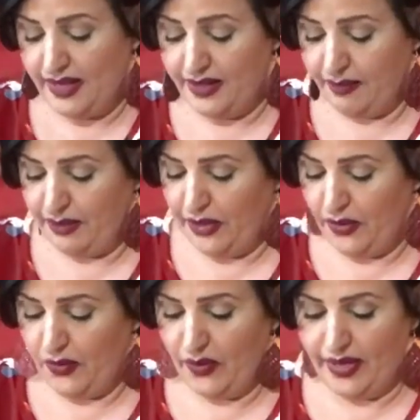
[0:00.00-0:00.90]
the
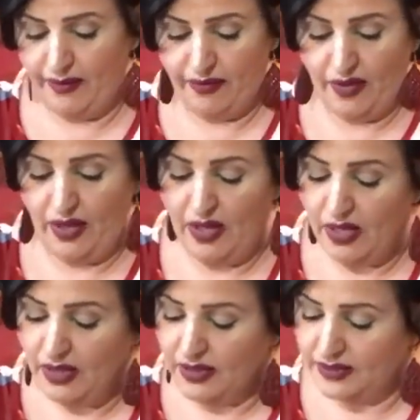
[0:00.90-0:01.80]
beautiful,
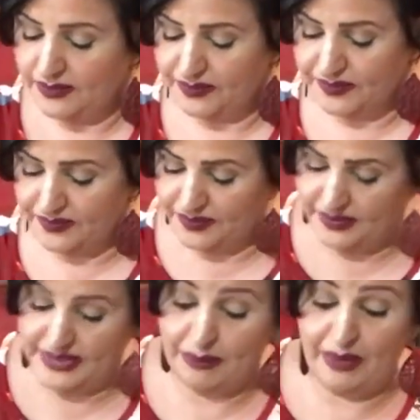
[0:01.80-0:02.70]

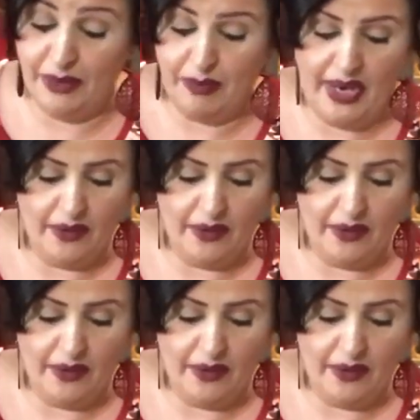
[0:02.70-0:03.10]
the big bag.